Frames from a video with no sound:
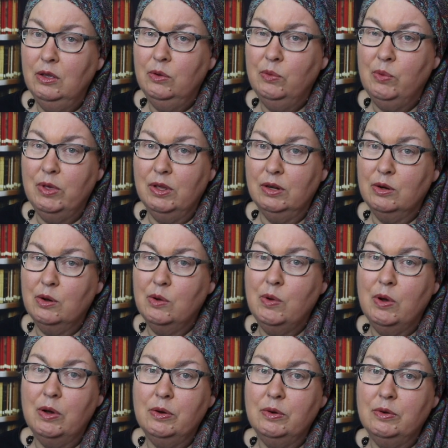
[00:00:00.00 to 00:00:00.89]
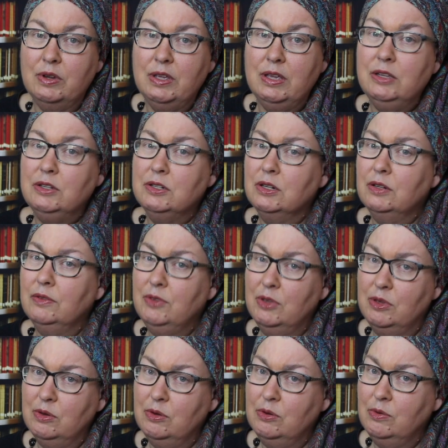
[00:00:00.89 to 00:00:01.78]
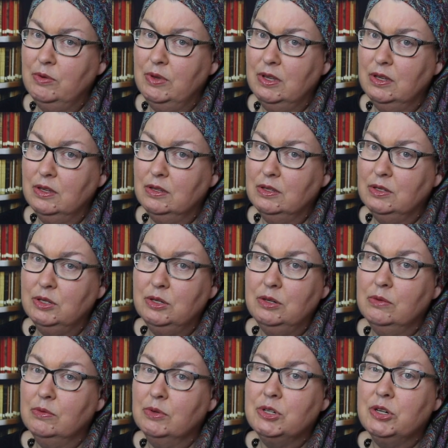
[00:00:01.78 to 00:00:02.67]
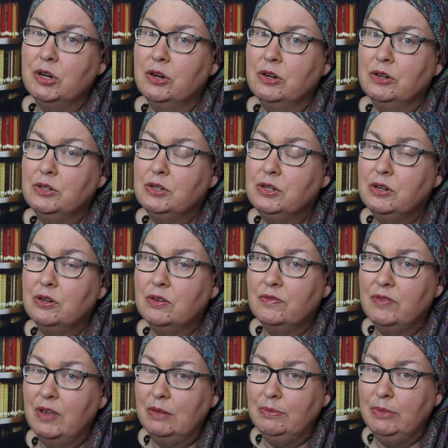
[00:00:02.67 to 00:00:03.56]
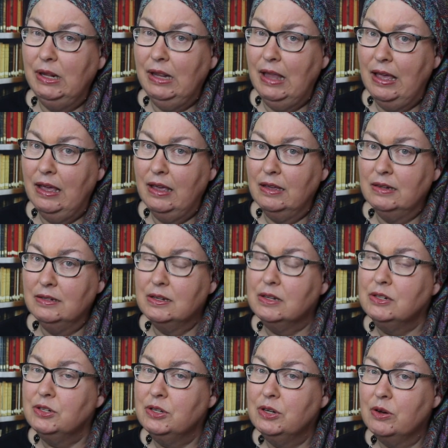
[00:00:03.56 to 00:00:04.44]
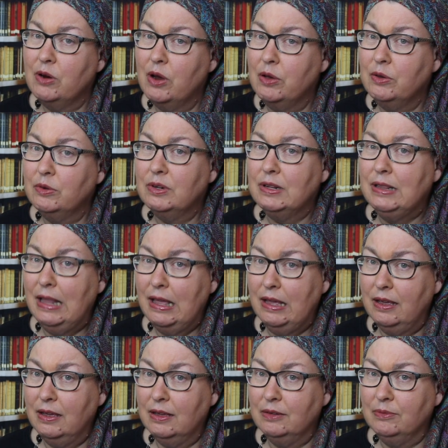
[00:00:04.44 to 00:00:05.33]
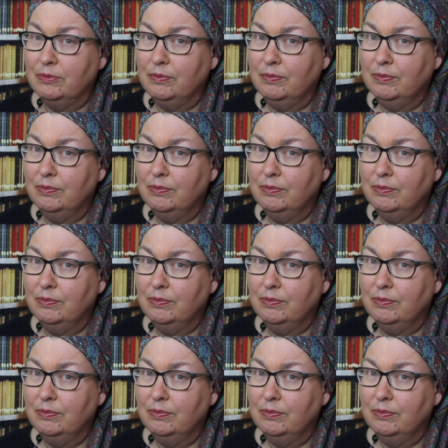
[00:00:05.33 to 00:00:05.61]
when, quote, each of you is to return to your family land and to your own clan.